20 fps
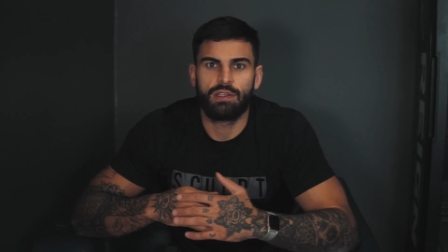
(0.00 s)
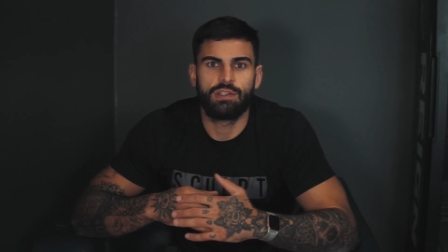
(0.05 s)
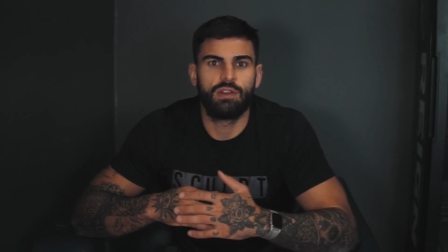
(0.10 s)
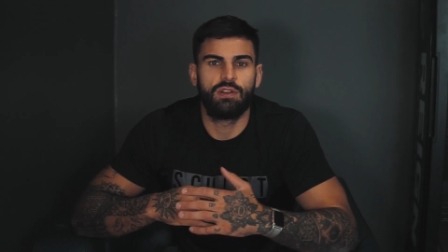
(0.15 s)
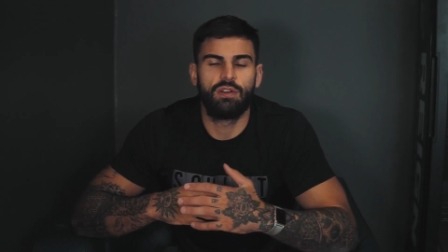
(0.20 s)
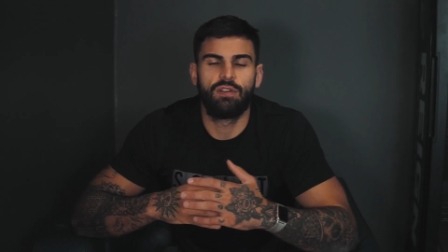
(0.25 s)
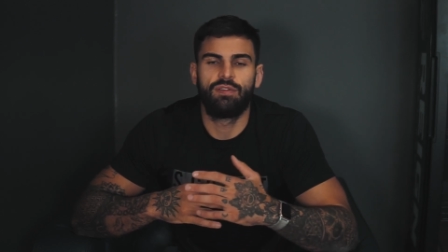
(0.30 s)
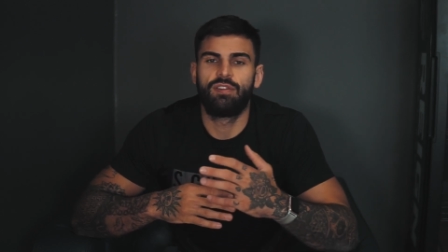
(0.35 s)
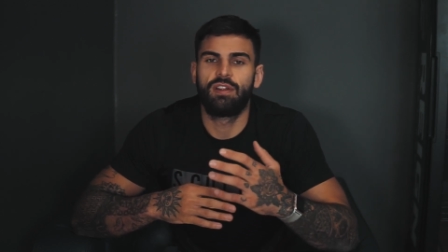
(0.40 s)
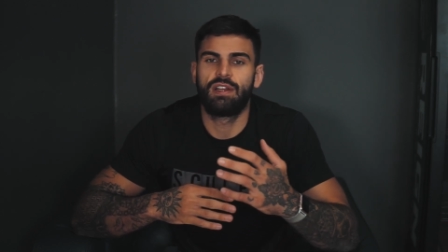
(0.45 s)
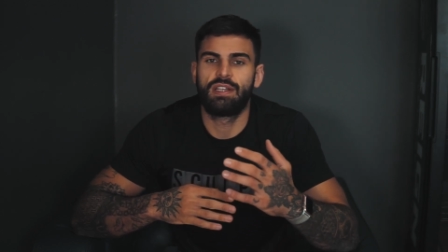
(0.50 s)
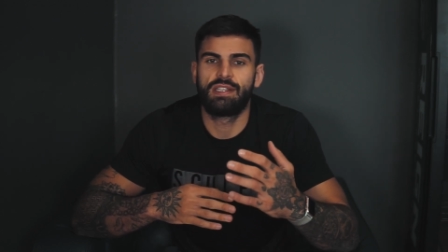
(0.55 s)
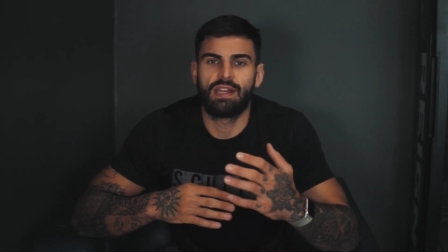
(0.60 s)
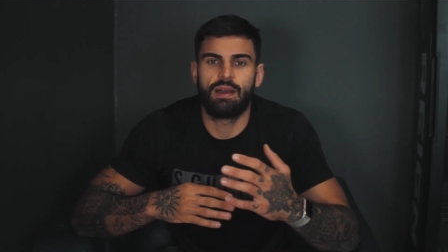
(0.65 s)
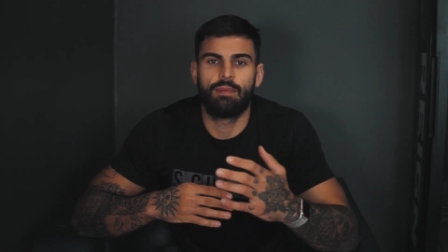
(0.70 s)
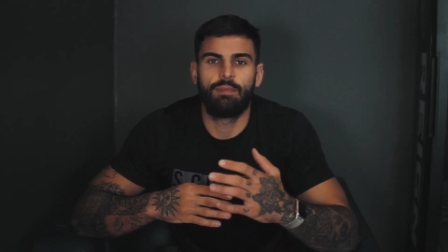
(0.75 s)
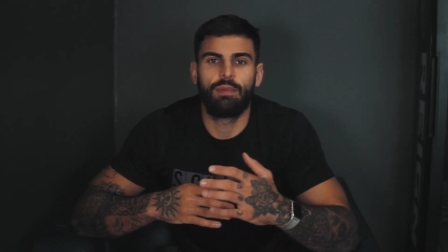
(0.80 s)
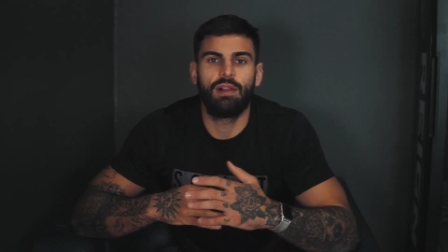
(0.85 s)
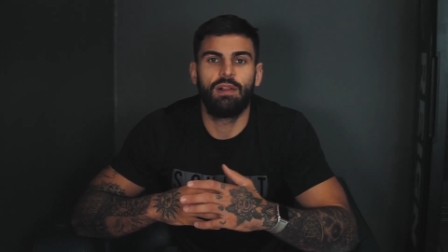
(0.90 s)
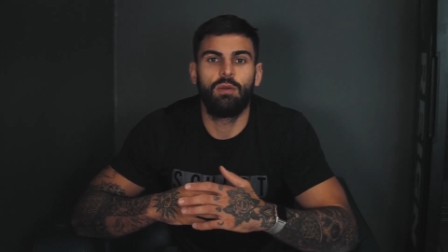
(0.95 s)
So for
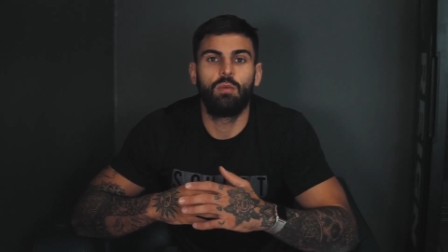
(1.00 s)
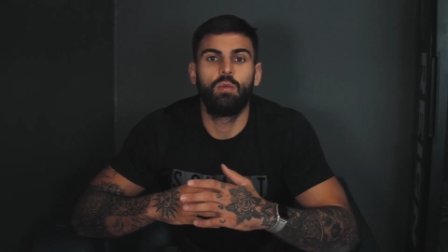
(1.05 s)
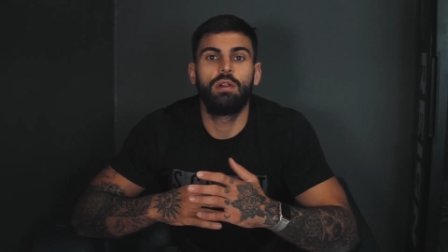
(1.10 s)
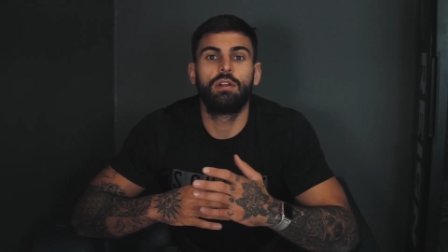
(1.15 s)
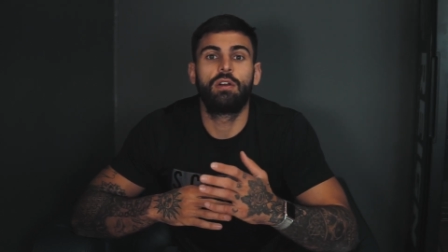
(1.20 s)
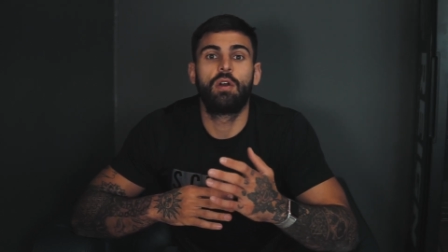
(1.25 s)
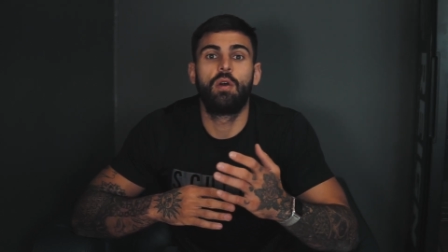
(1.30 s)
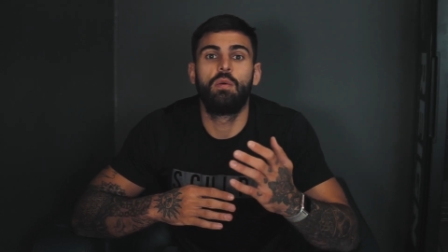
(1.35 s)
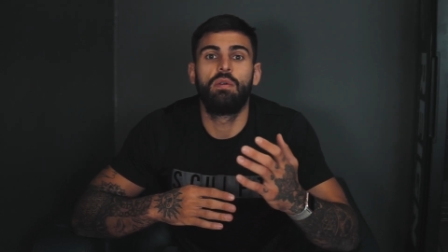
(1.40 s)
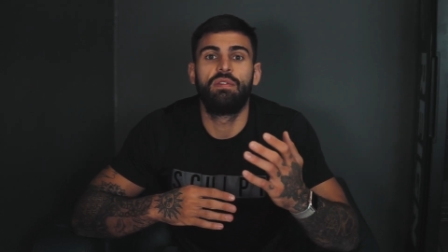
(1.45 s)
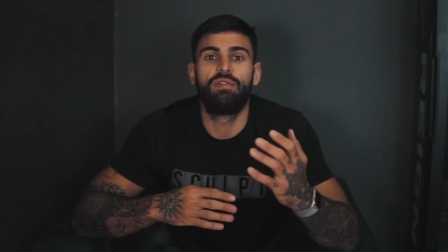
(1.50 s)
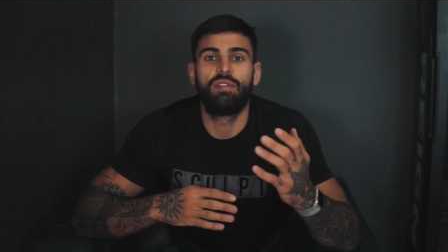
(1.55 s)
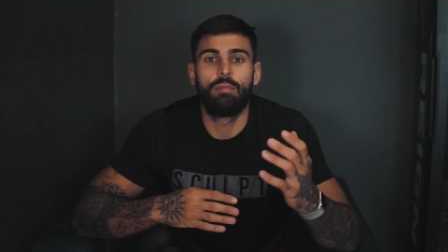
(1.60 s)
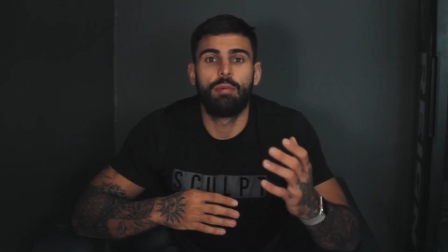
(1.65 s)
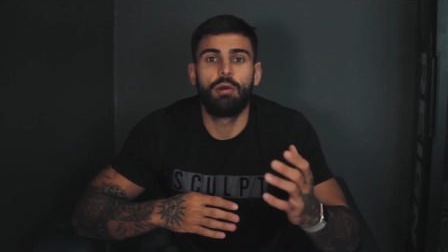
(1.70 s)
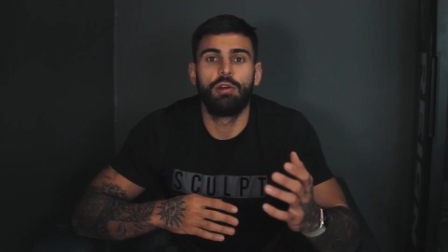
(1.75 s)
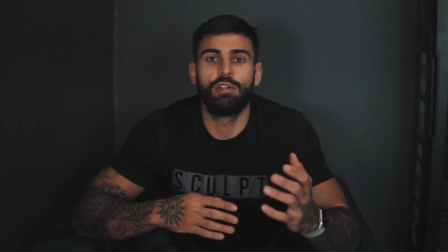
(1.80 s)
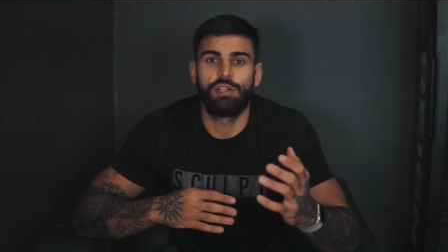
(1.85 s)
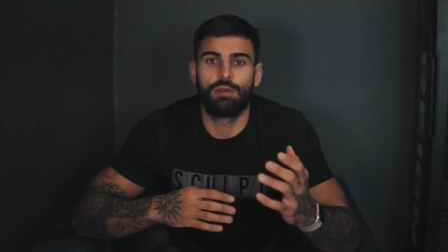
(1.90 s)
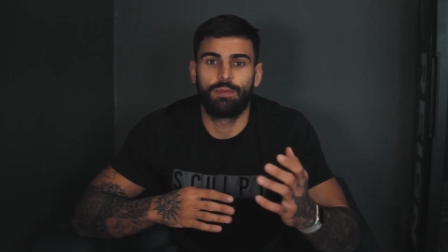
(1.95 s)
example, we'll go for
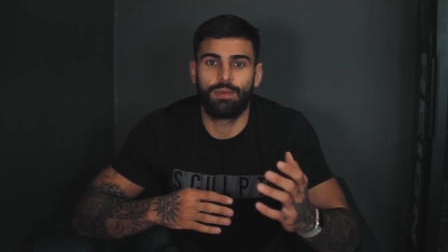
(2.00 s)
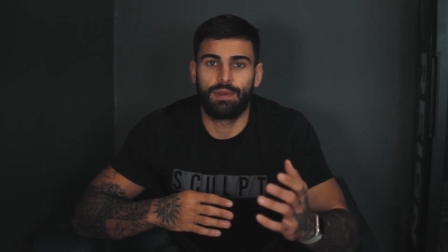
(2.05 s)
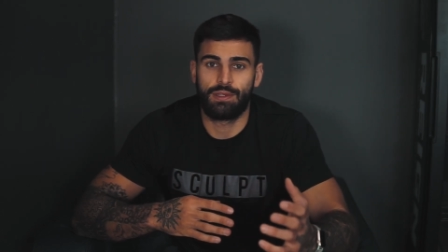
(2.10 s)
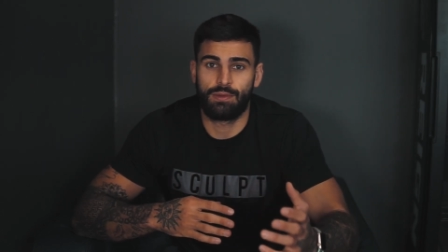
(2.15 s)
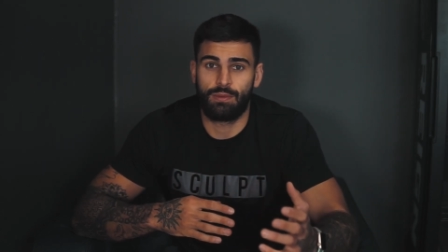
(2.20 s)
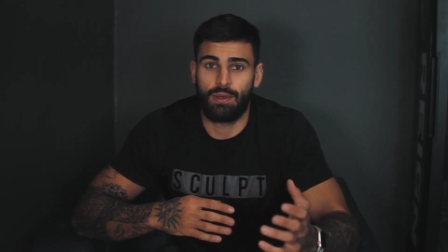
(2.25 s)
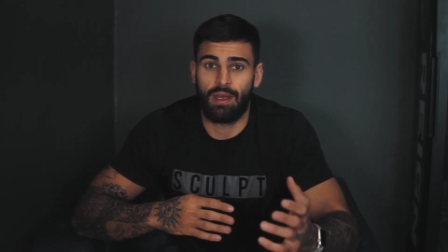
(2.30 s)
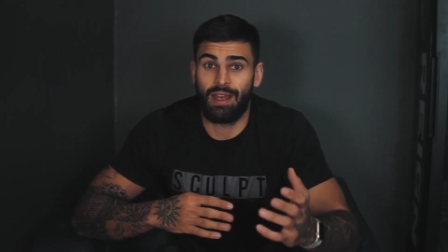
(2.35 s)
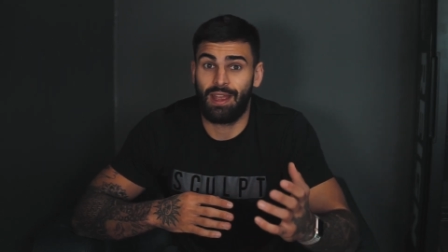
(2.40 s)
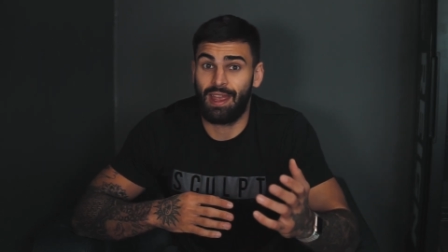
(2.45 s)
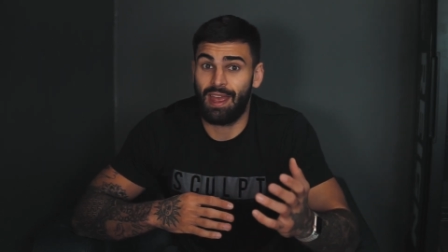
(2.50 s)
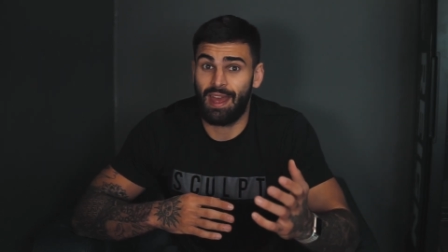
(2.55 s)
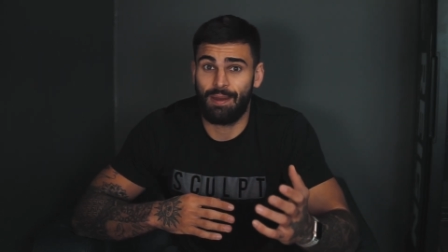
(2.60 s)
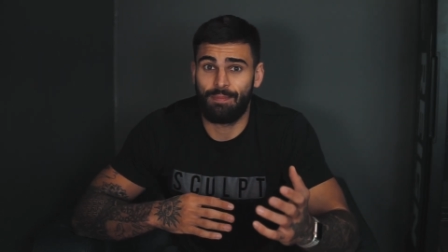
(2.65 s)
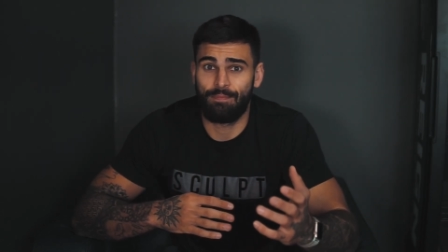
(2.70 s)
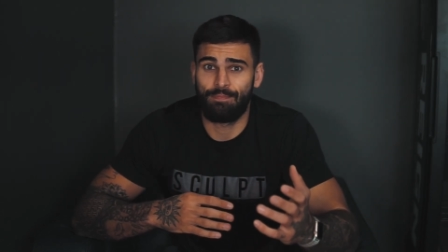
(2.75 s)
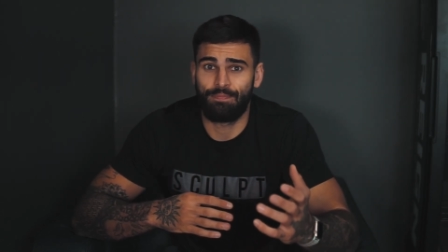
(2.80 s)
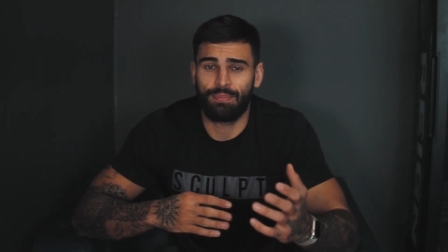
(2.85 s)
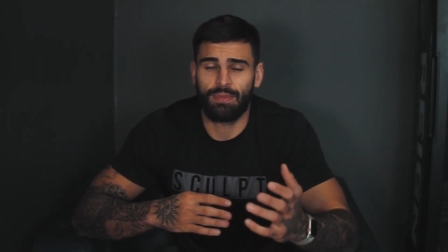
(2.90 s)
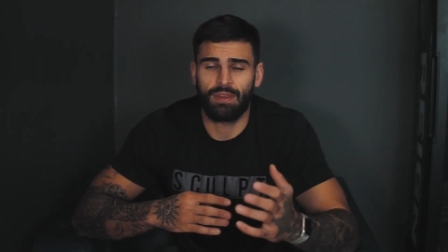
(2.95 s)
push-ups
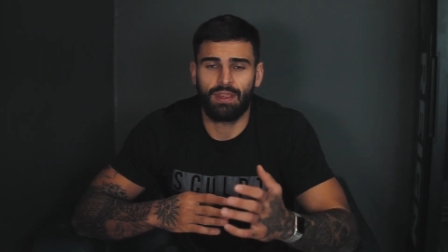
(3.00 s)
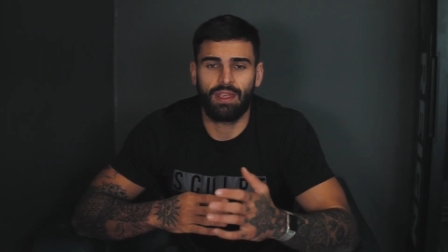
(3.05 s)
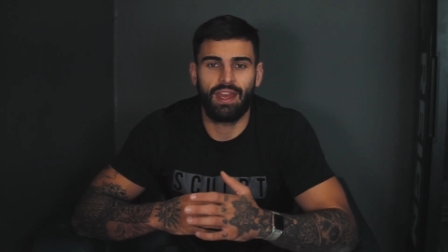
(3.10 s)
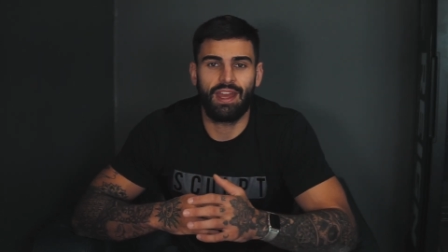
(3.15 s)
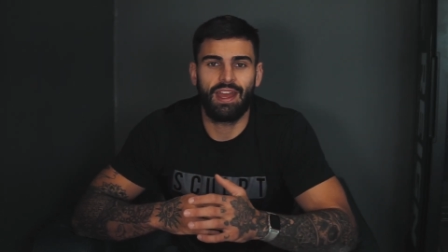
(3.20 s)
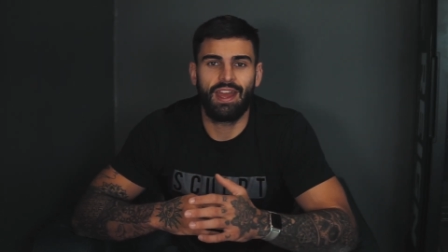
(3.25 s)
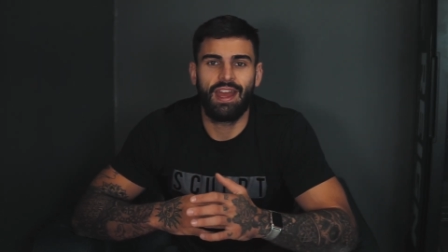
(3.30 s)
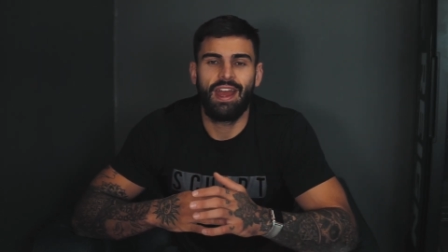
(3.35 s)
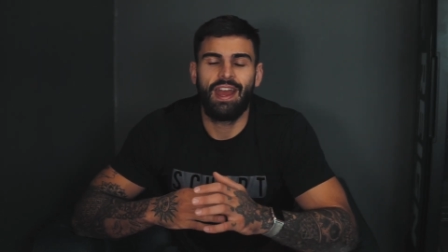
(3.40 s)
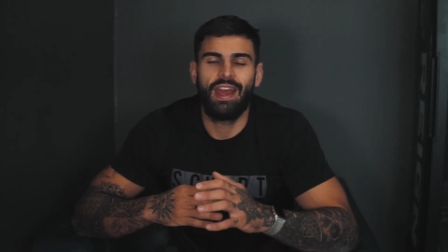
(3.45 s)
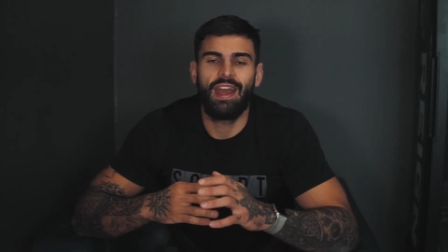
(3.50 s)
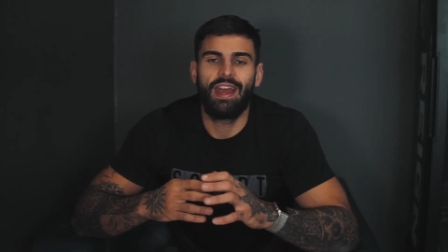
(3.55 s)
again, okay?